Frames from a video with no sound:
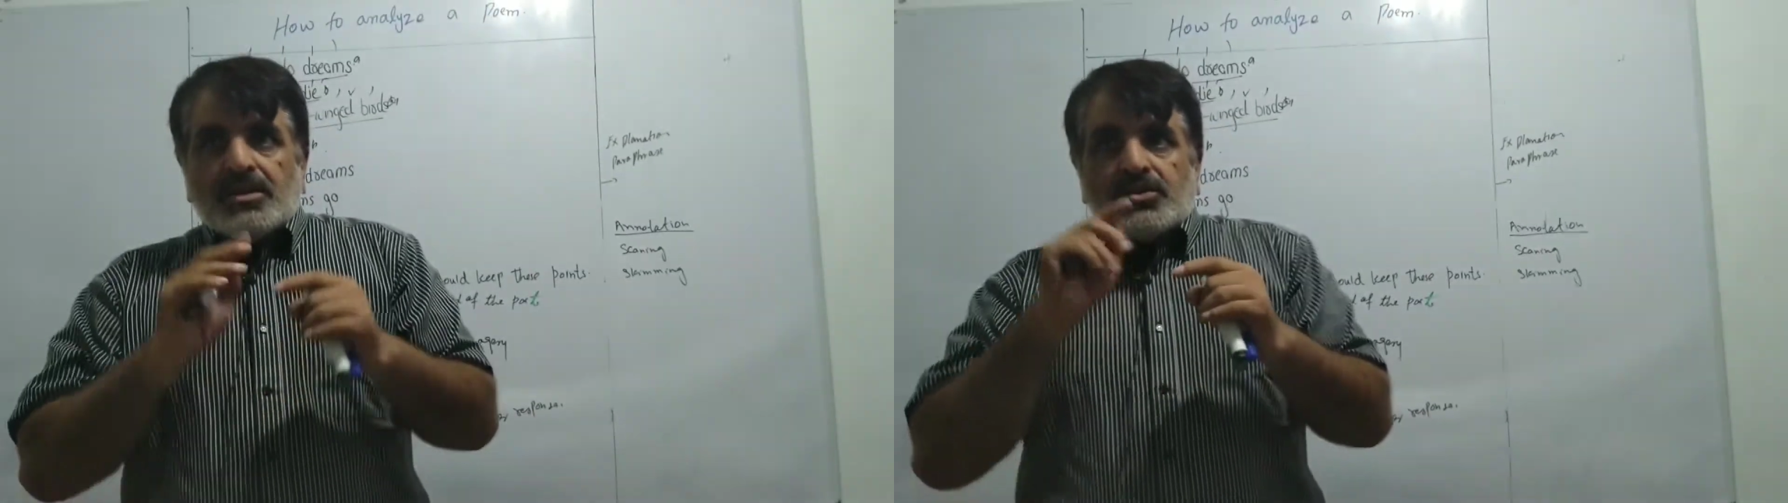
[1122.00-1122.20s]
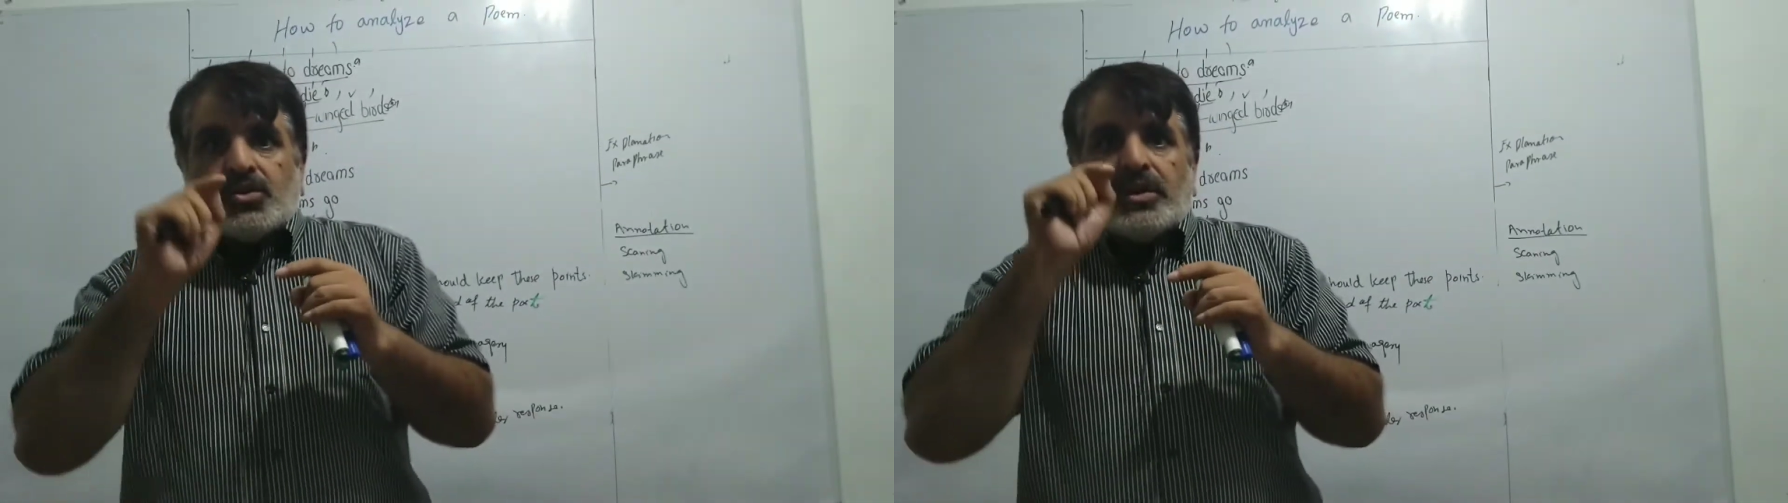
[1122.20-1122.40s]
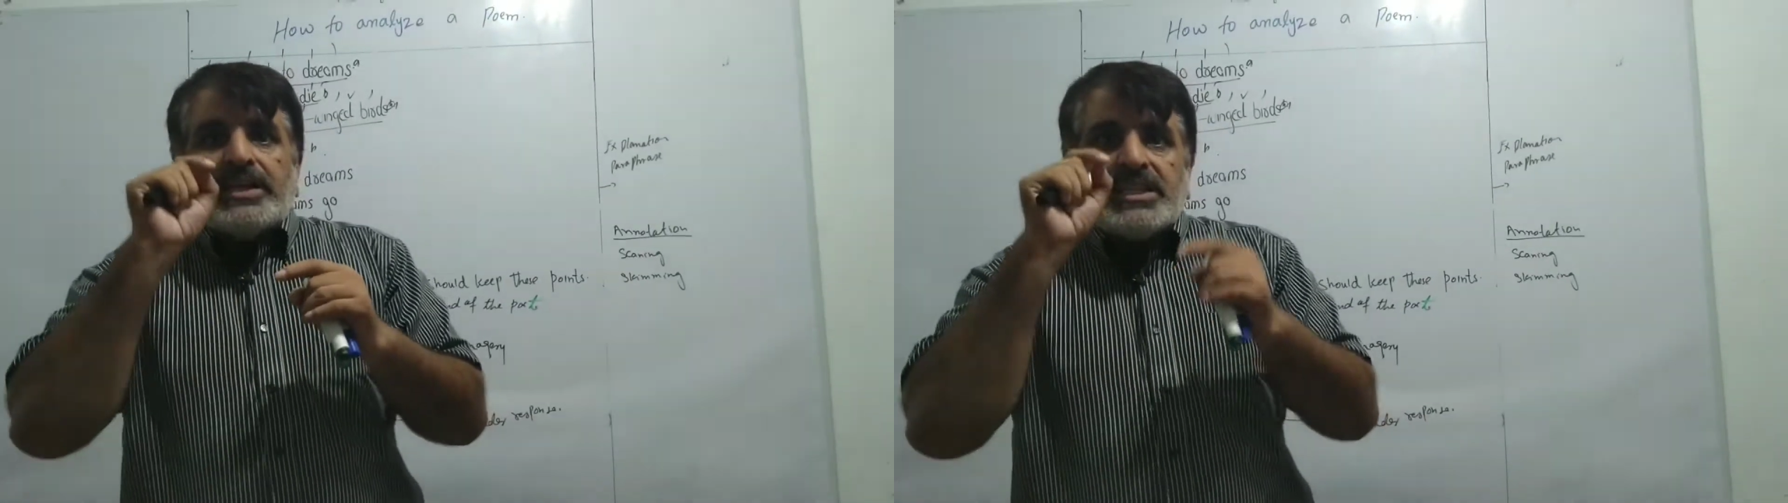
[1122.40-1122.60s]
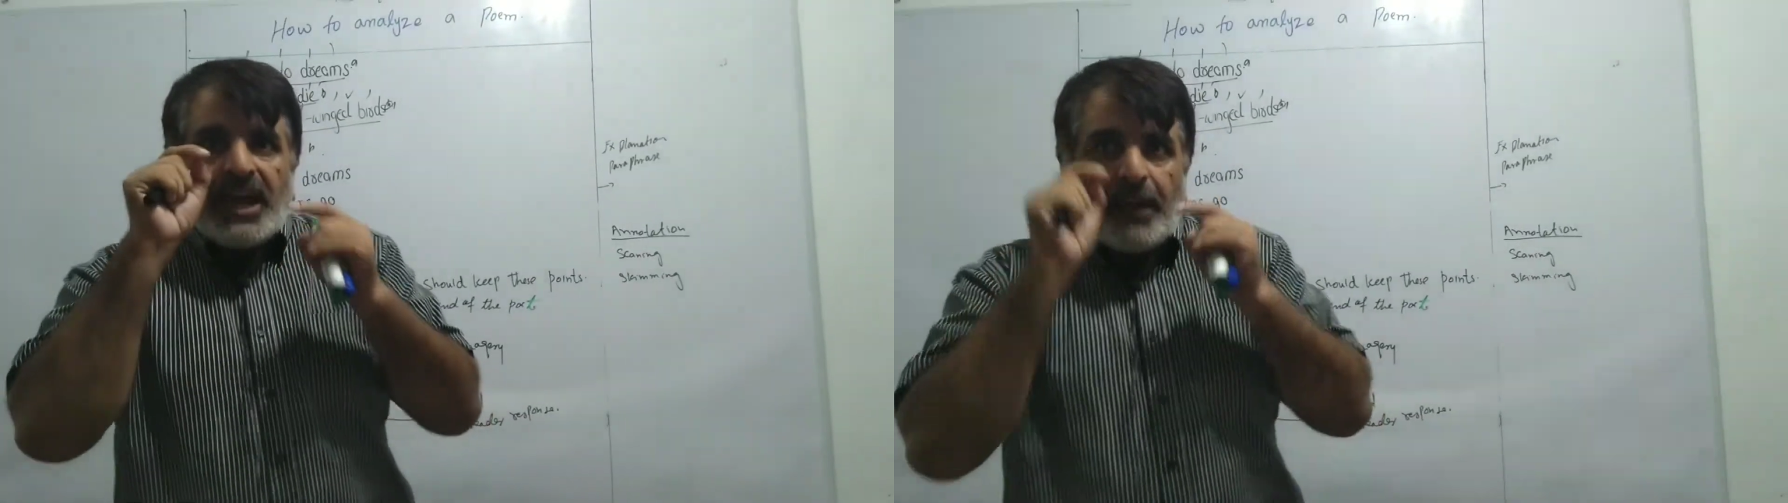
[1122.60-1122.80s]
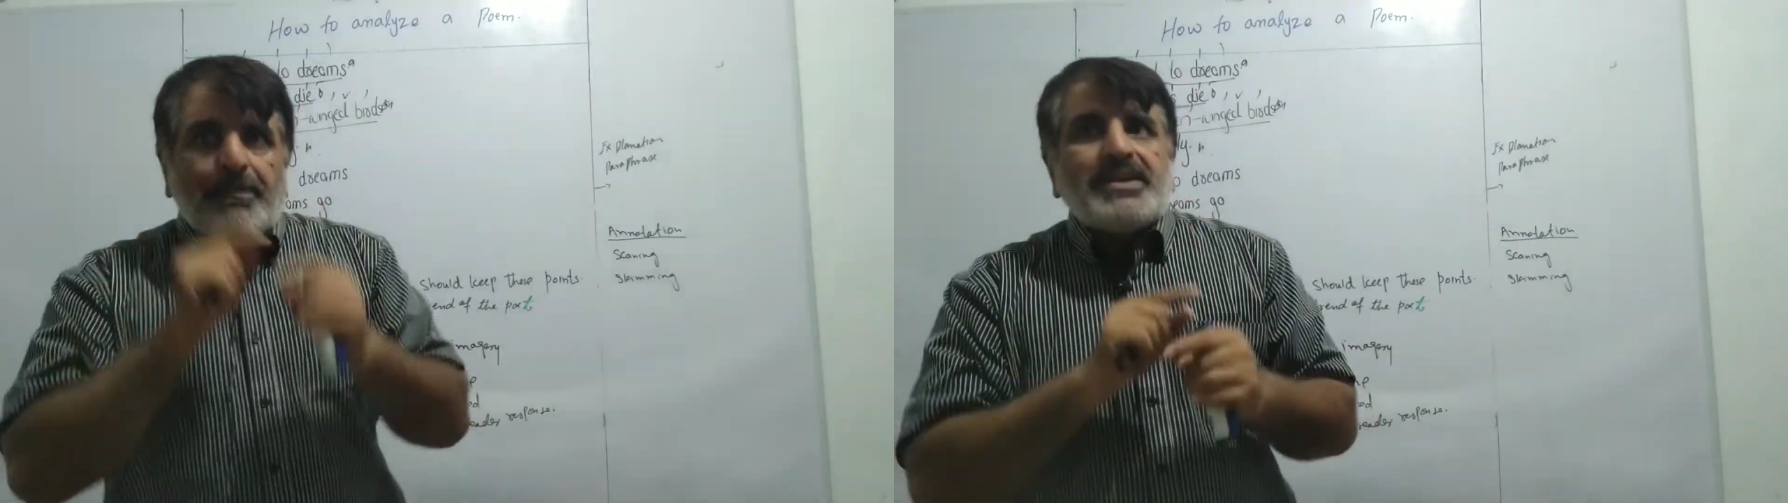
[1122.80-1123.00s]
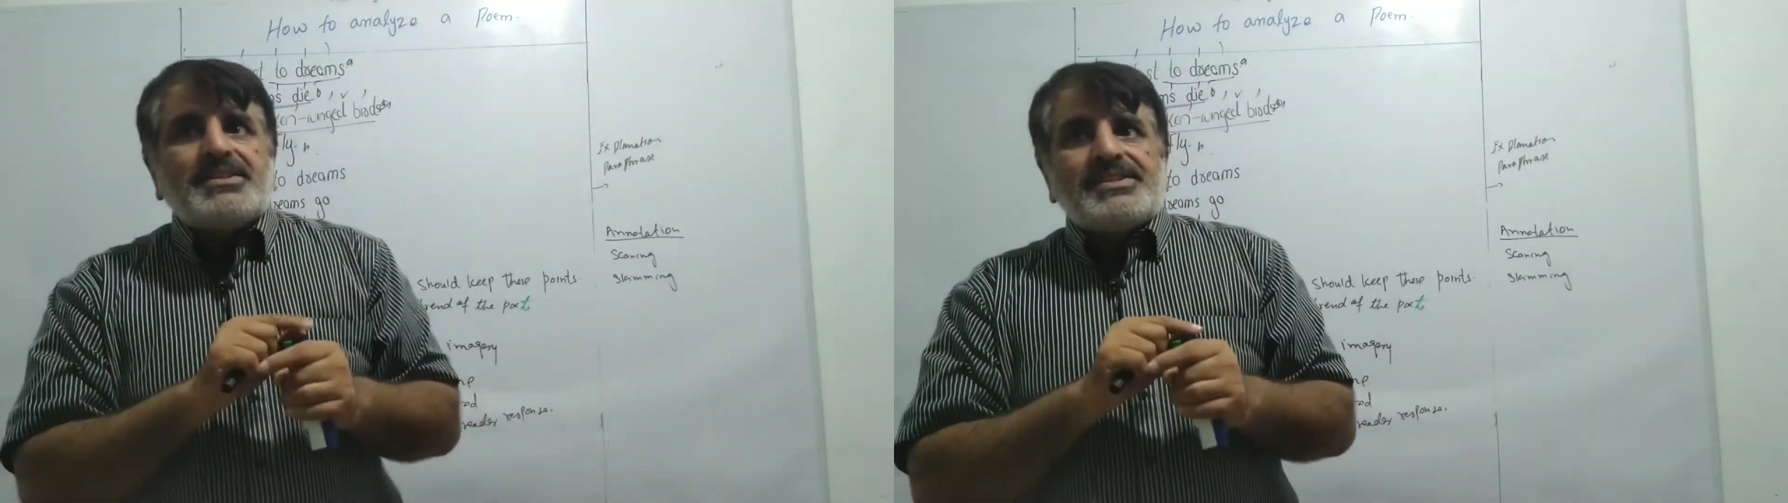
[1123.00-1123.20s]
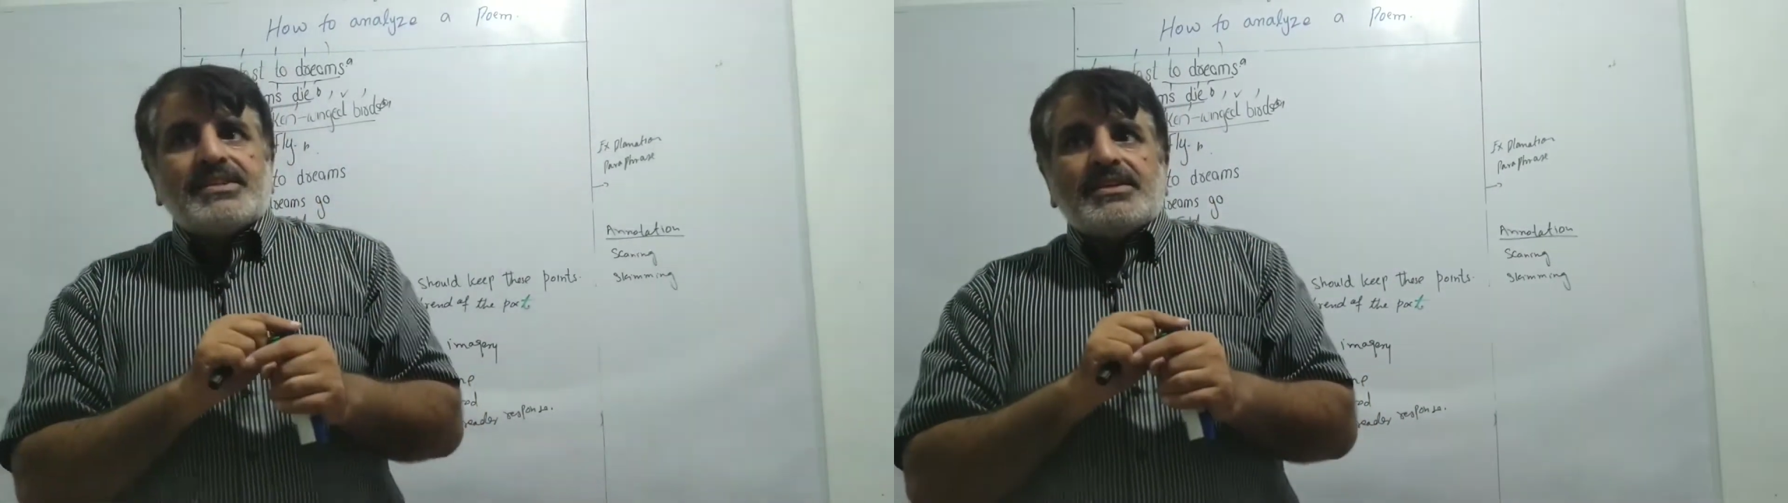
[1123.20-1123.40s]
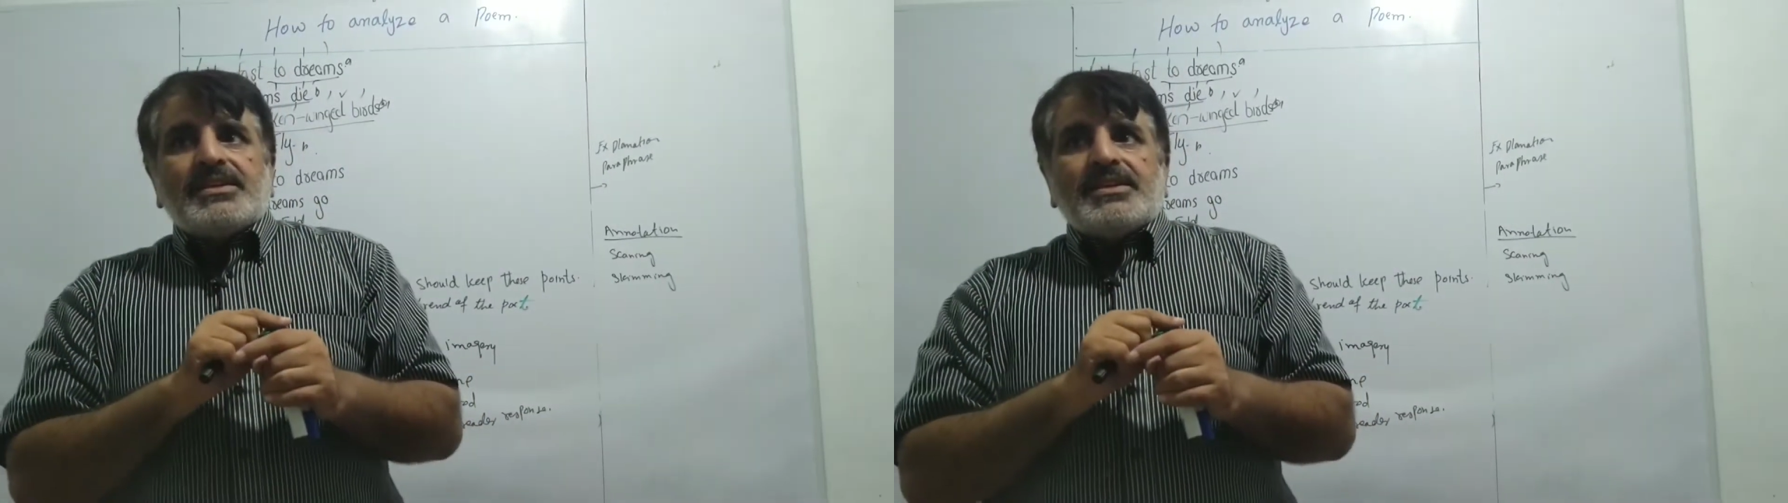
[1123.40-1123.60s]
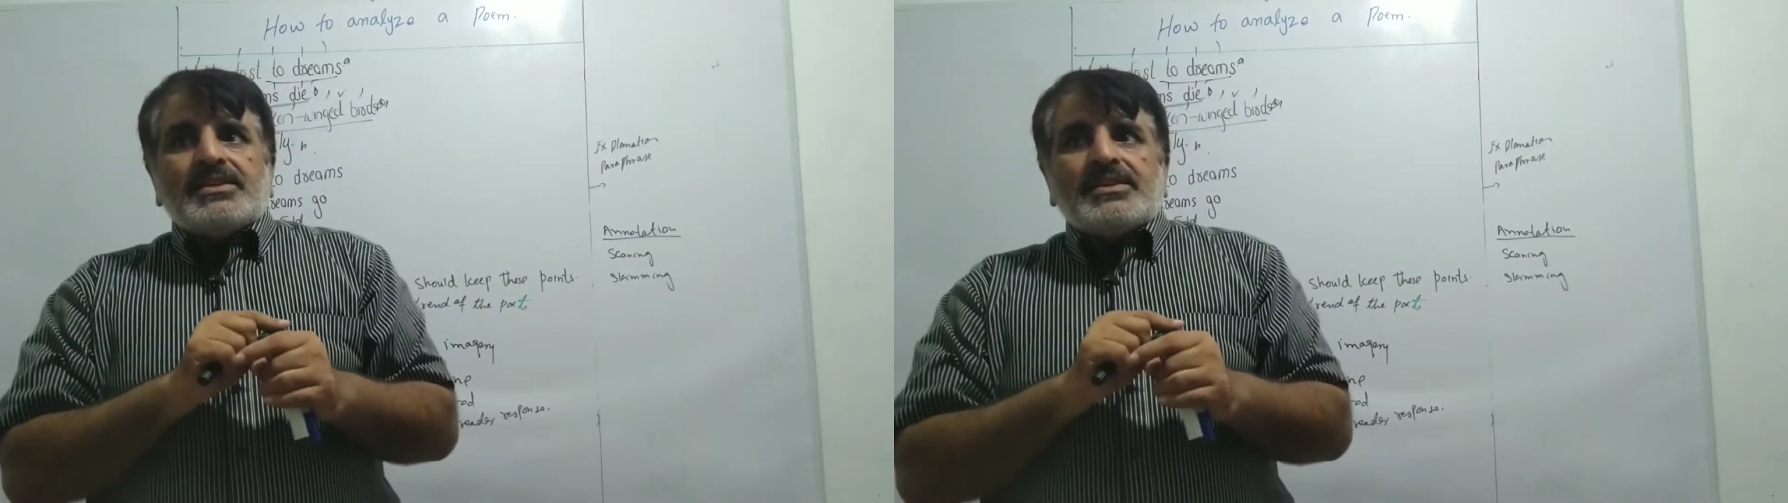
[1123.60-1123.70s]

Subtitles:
So it happens.